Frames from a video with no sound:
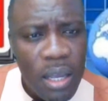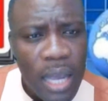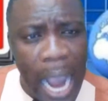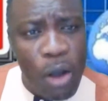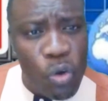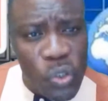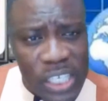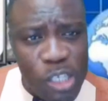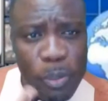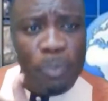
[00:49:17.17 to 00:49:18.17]
How could
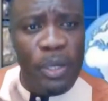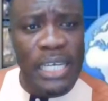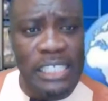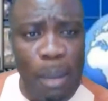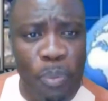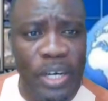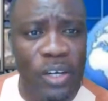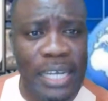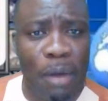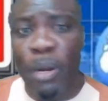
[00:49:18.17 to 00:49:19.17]
these people disappoint
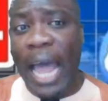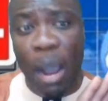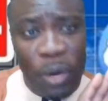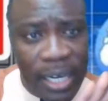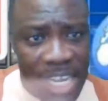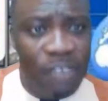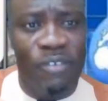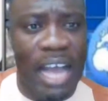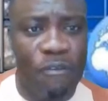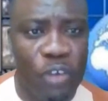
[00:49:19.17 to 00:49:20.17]
others? But I will leave
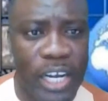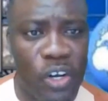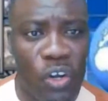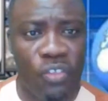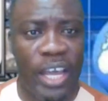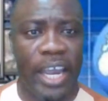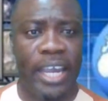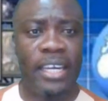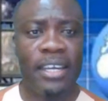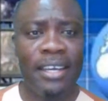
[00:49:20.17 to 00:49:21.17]
that for another
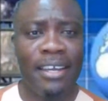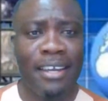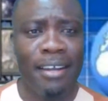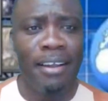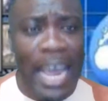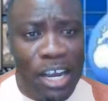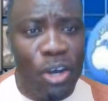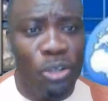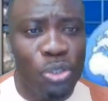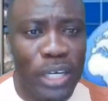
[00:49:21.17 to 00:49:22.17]
day. Let's
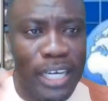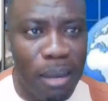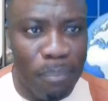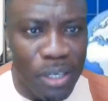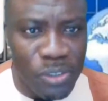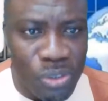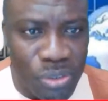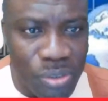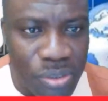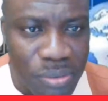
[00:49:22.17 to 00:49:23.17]
go to the
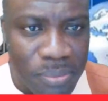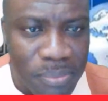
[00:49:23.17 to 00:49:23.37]
numbers.